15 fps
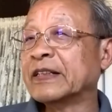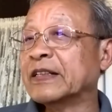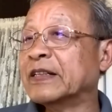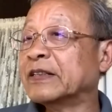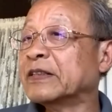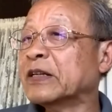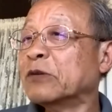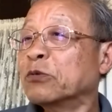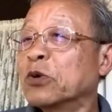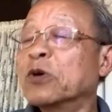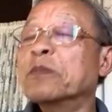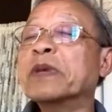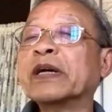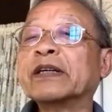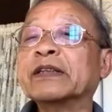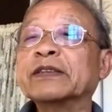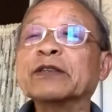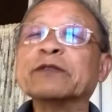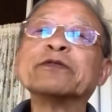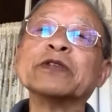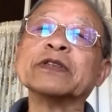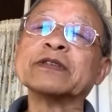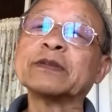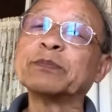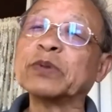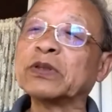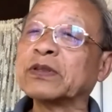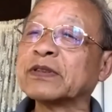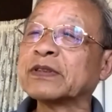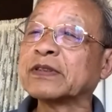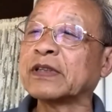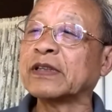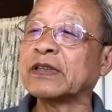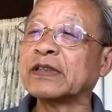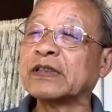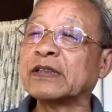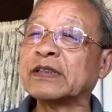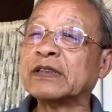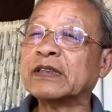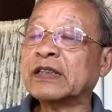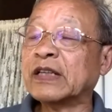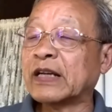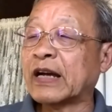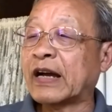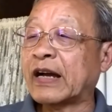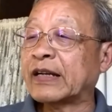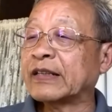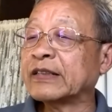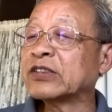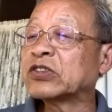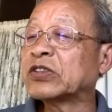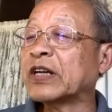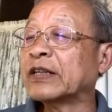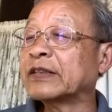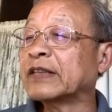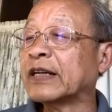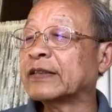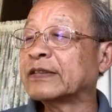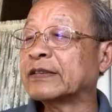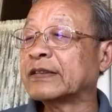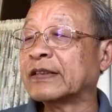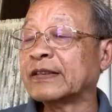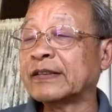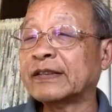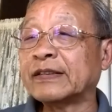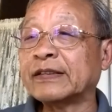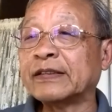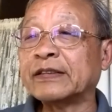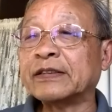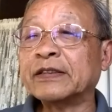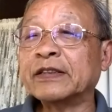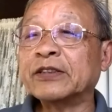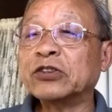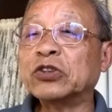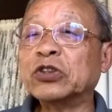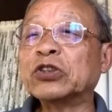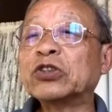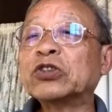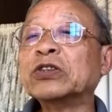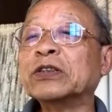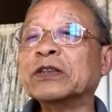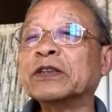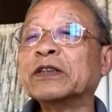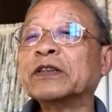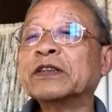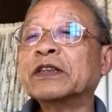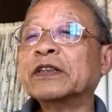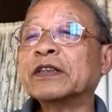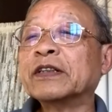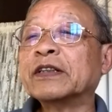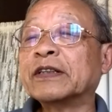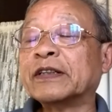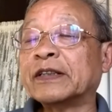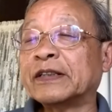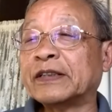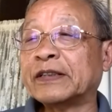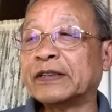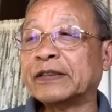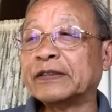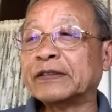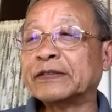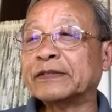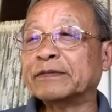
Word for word: it, it will make a difference because uh, I understand that uh, this year uh,